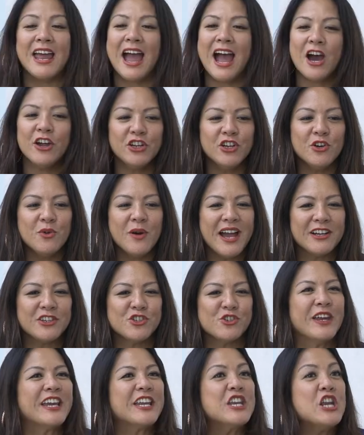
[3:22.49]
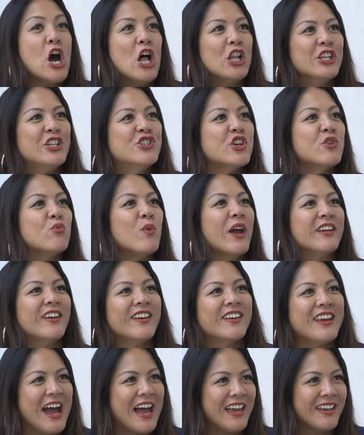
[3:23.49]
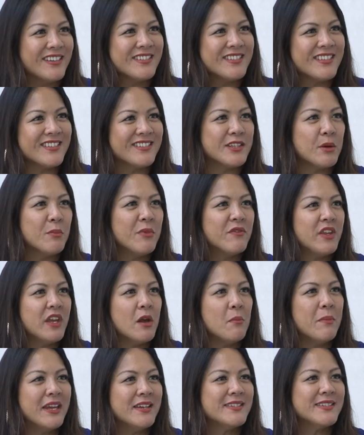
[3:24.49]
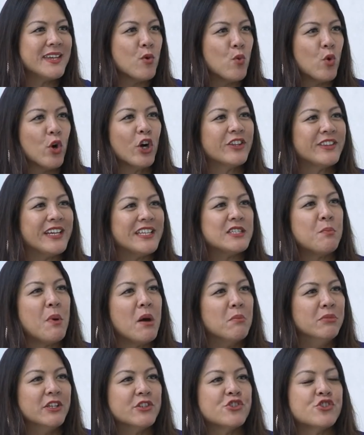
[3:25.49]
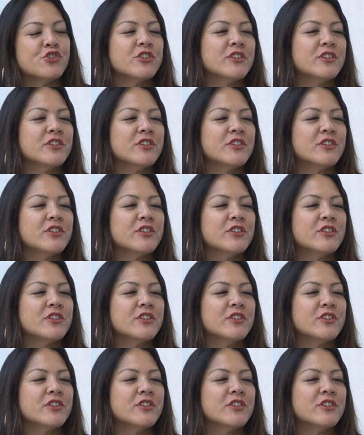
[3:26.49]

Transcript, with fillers: how do you actually acknowledge and recognize some of the amazing work that's published?